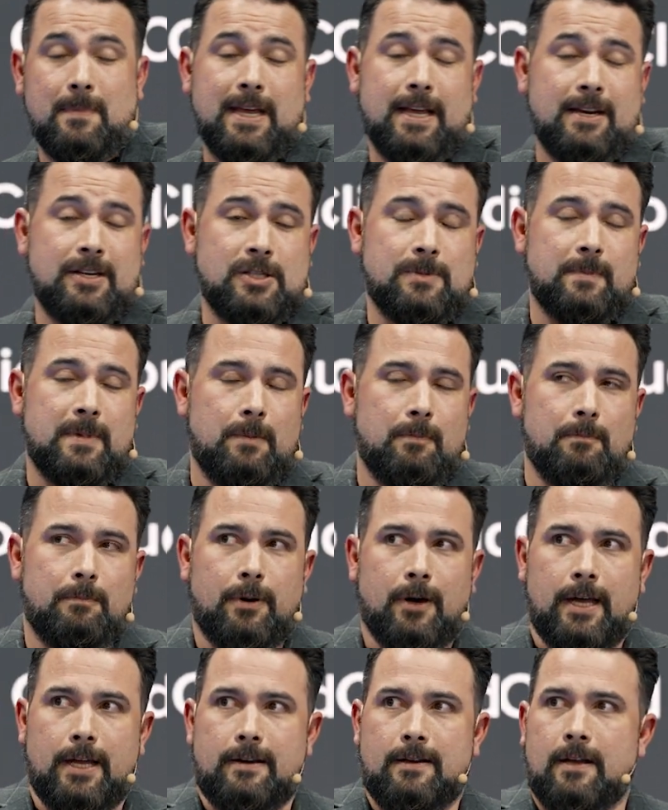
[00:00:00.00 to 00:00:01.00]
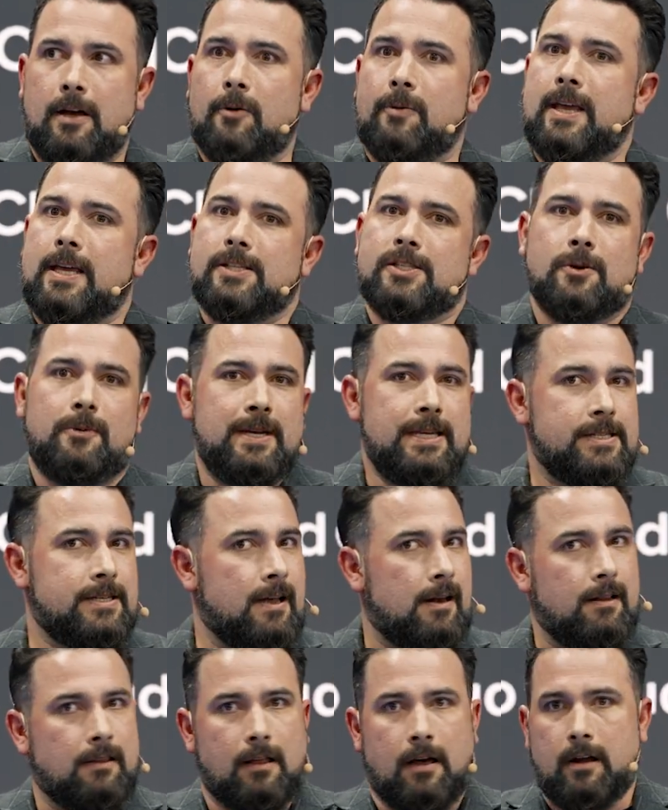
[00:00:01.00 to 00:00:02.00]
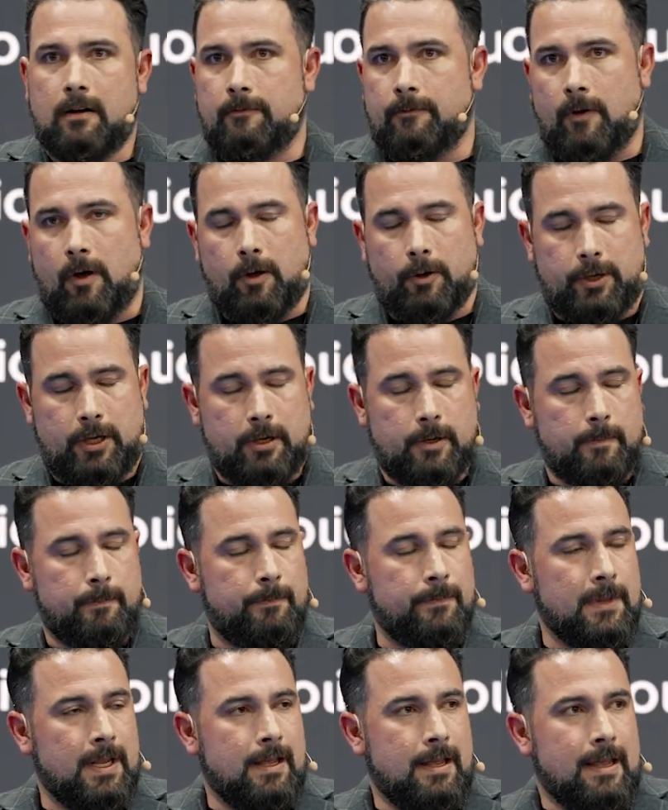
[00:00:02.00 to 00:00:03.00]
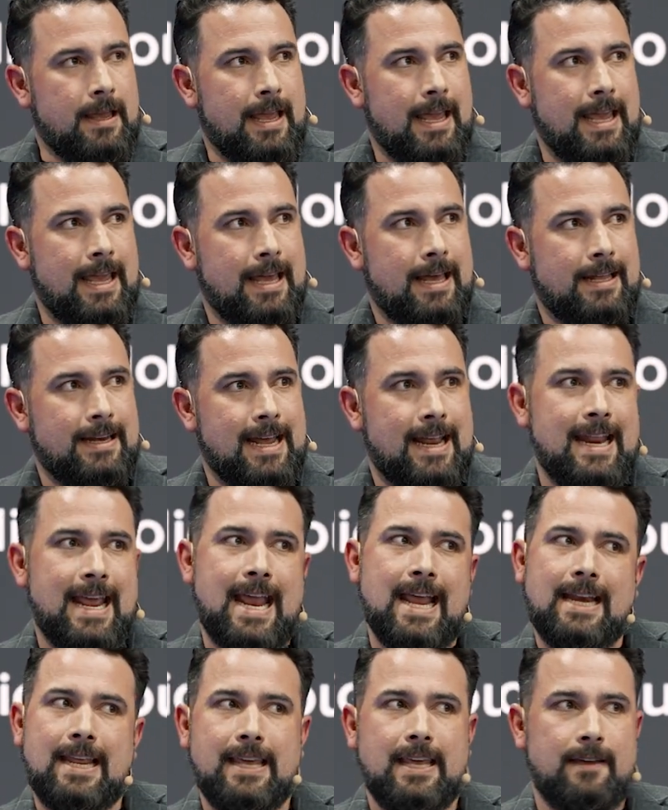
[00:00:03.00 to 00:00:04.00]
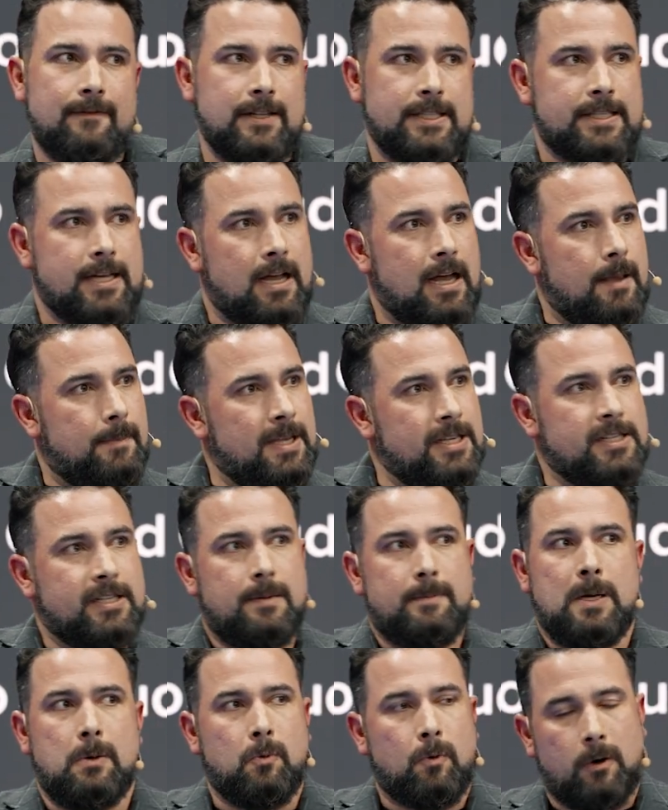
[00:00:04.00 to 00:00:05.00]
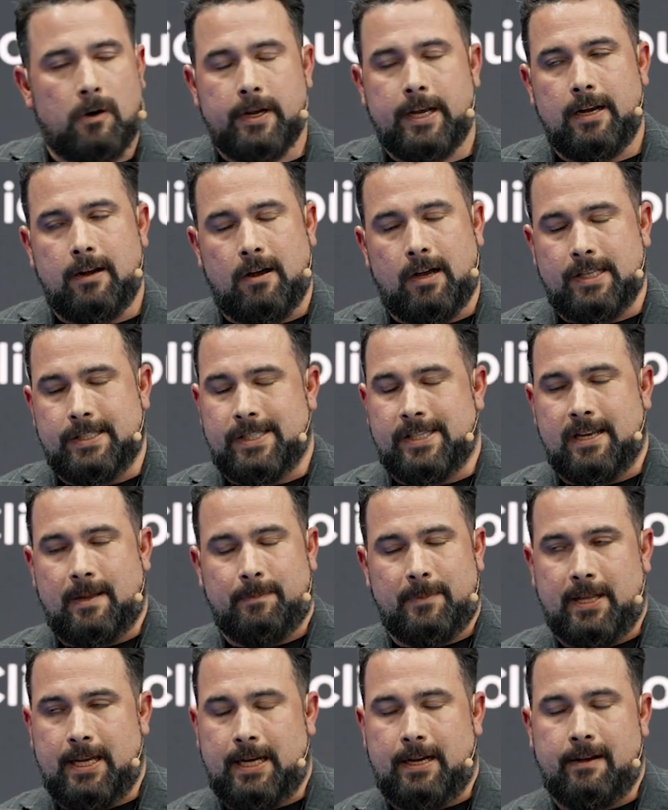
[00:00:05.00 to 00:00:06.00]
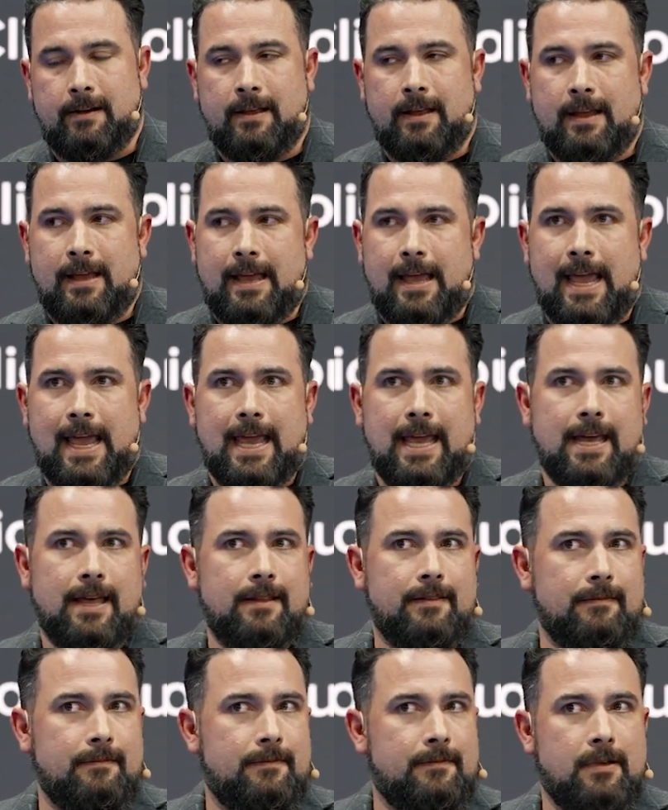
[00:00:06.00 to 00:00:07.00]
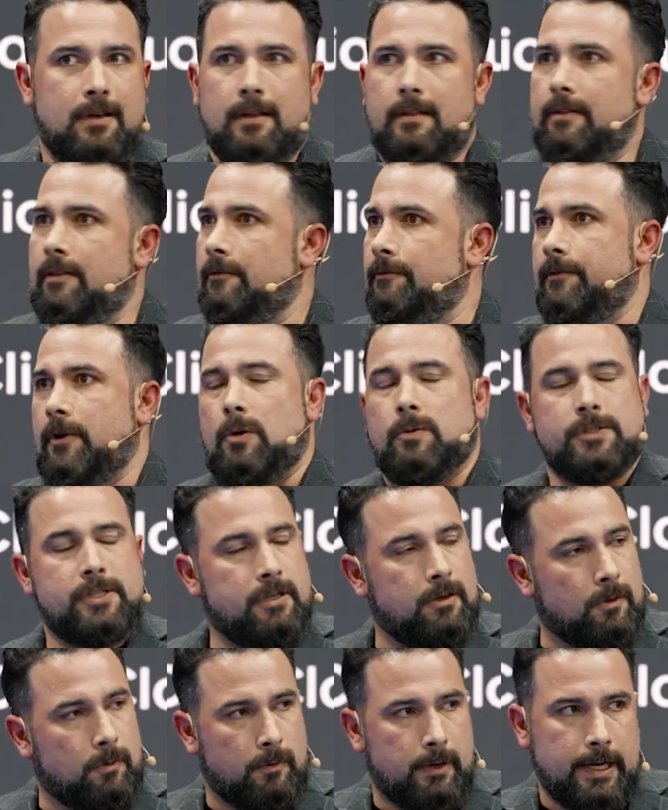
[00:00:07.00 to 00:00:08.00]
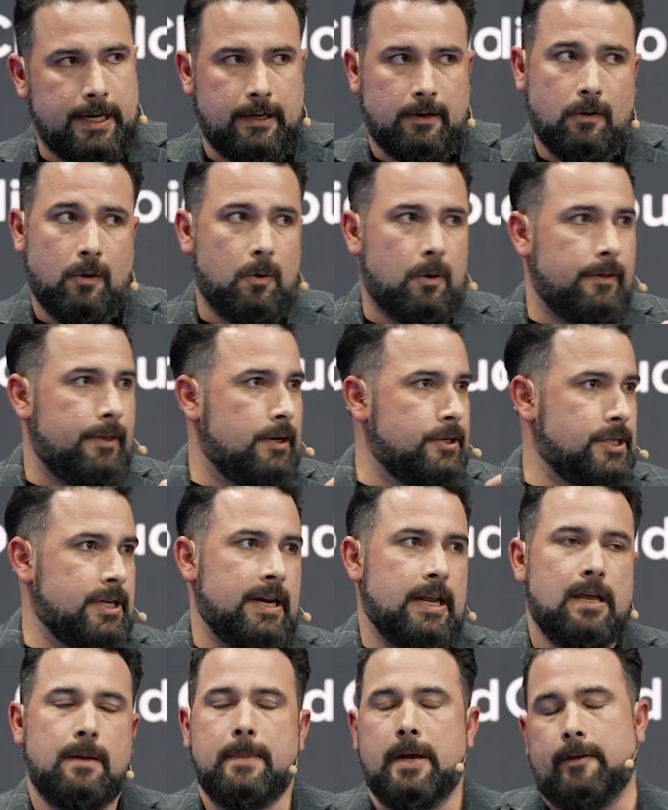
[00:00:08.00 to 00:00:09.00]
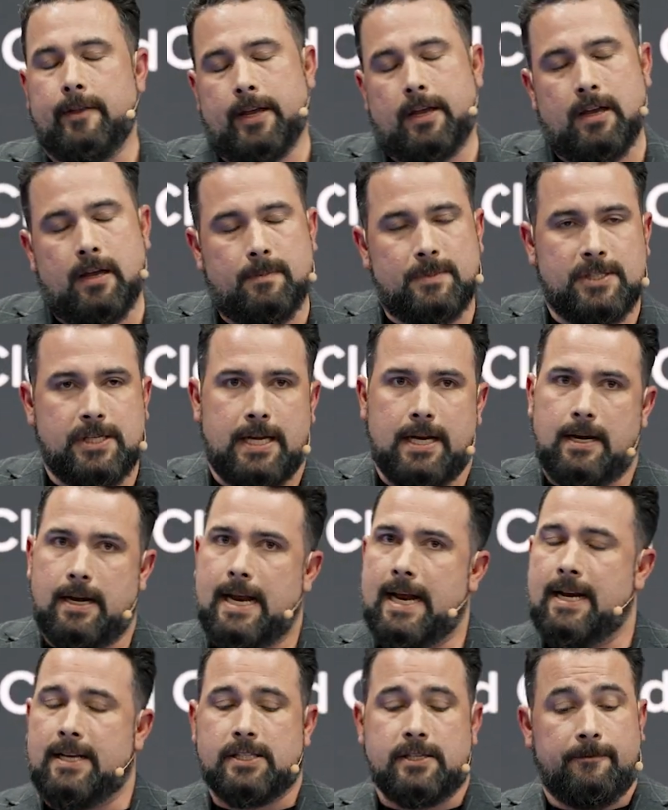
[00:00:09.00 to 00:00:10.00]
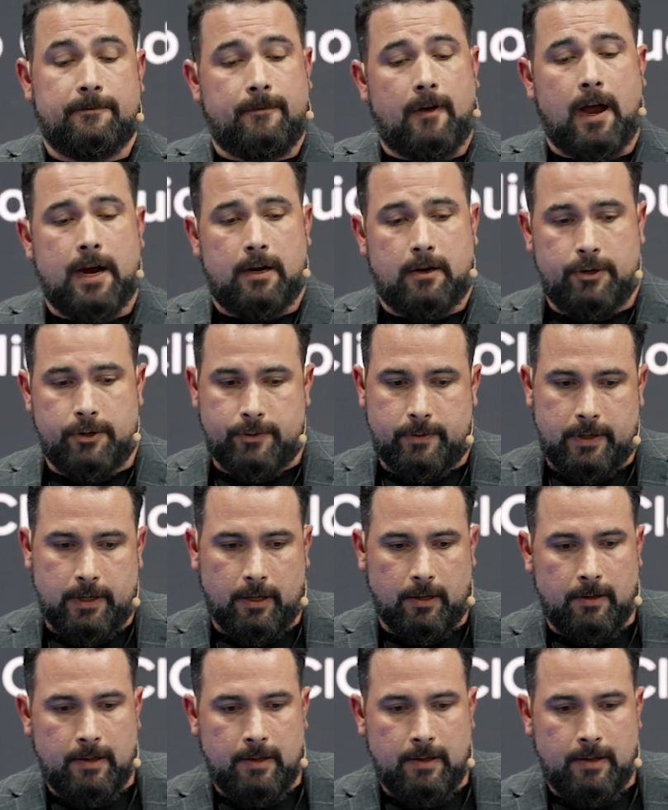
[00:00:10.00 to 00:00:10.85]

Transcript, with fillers: management, but okay, so he's got a lot of volume and at any given time, he's gonna be working on something and the phone's gonna ring or there's an email that comes in and it's a fire drill